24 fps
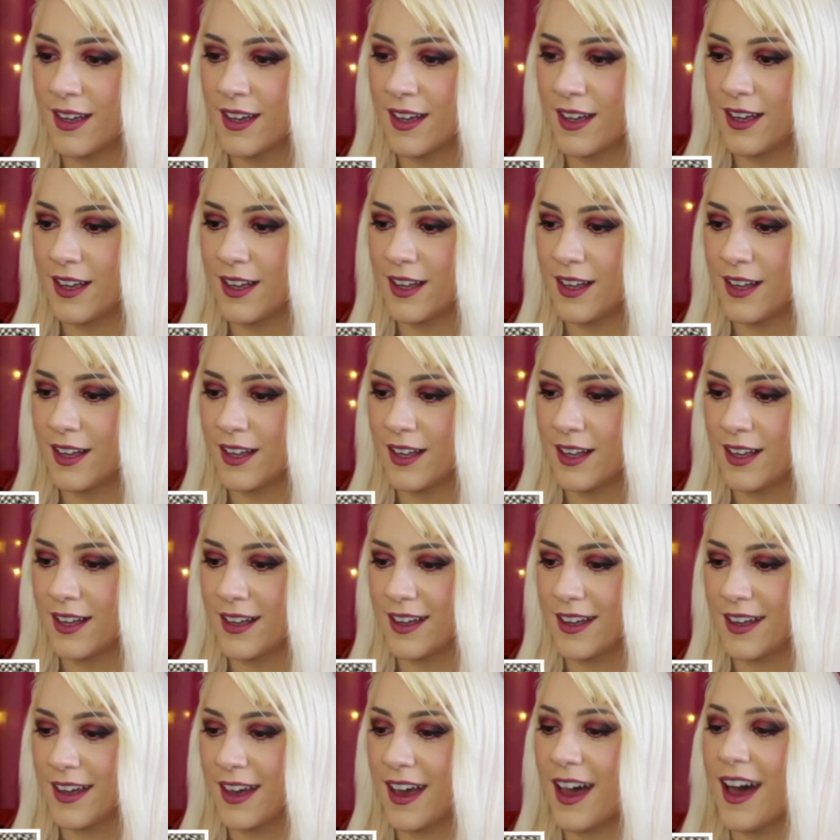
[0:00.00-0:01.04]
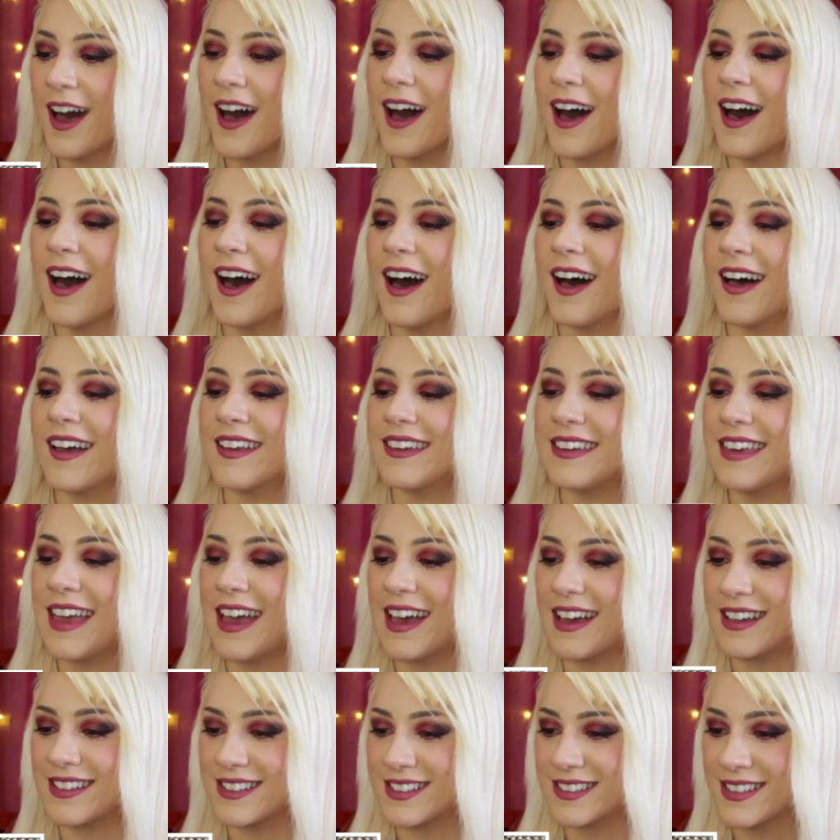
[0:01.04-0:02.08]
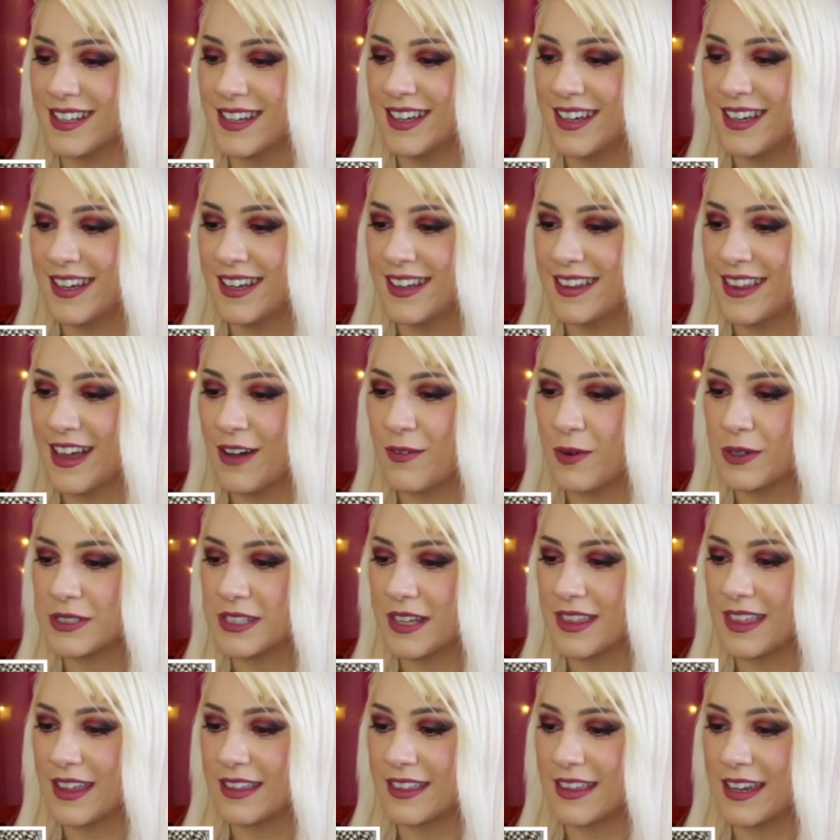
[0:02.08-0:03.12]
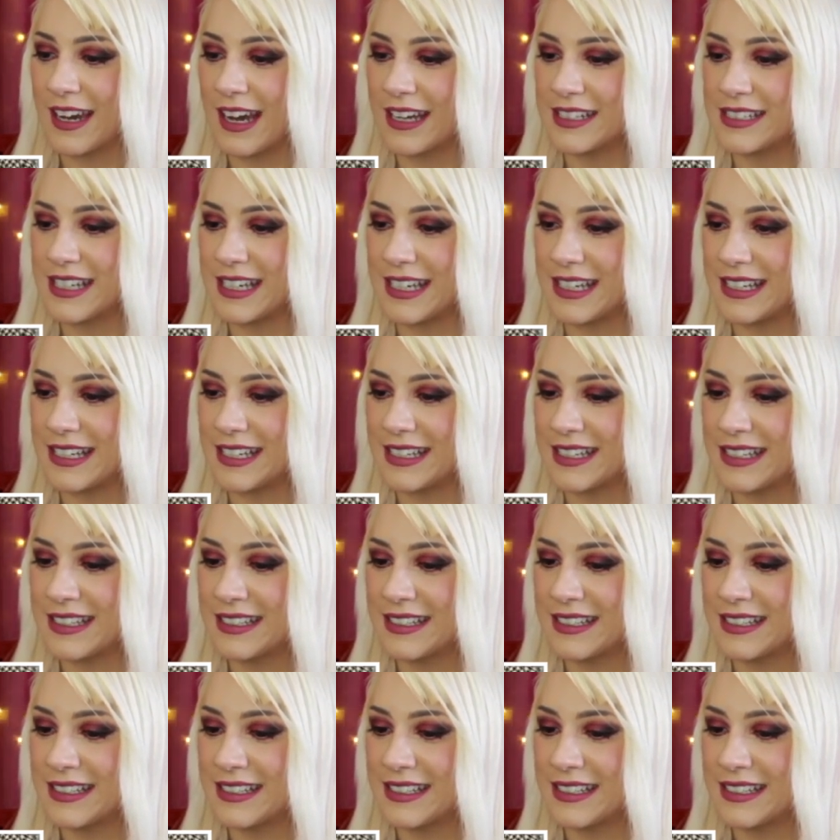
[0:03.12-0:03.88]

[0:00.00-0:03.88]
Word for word: I tease my hair. Yes, that was a thing that I did.